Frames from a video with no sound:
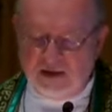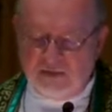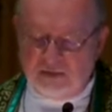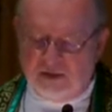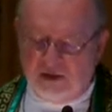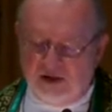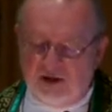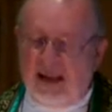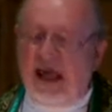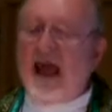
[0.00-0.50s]

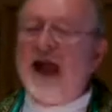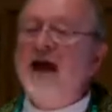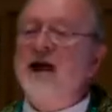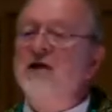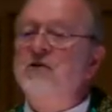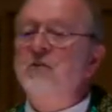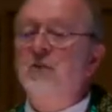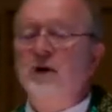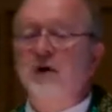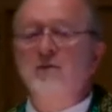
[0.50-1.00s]
The
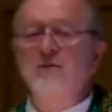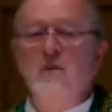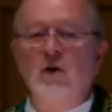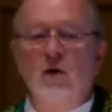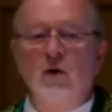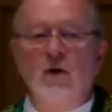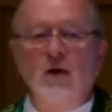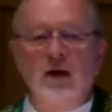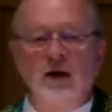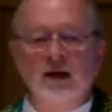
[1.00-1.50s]
land will
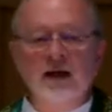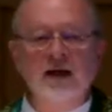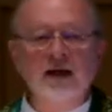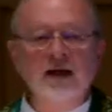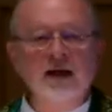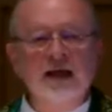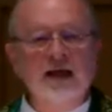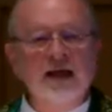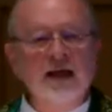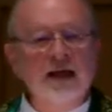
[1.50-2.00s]
mourn
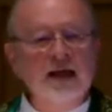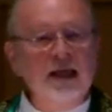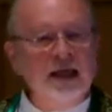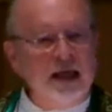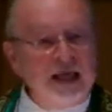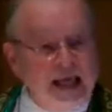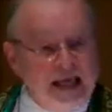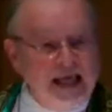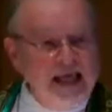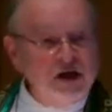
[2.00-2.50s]

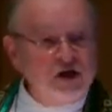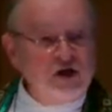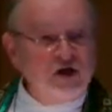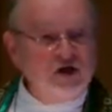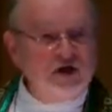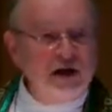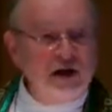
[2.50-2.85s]
each